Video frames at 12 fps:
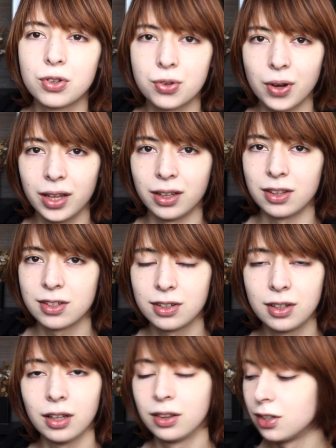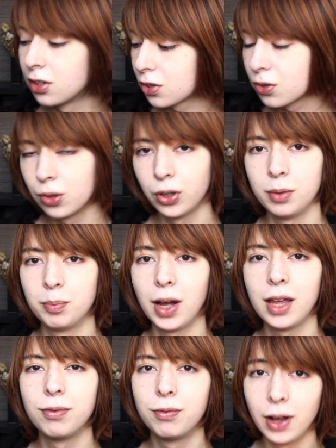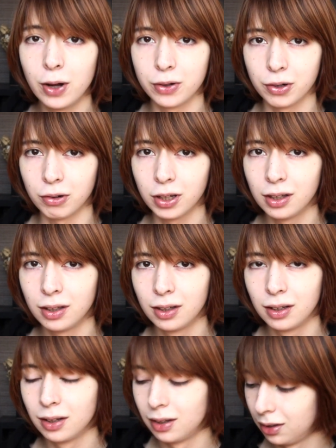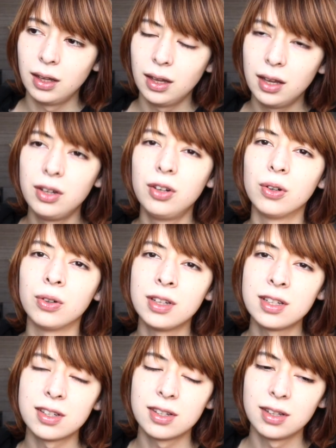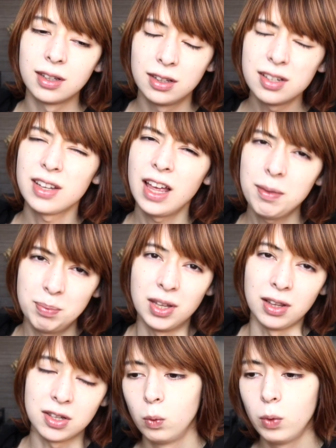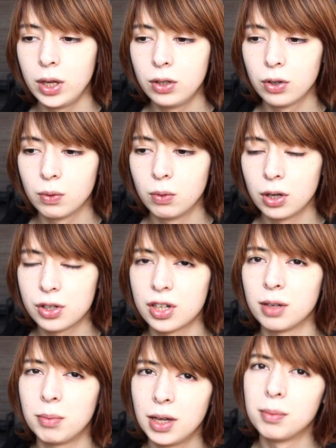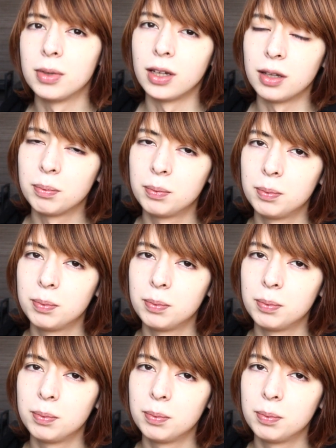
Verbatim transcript: dragons got destroyed by Valkyrie. And you know, this this happened when you're watching Beyblade,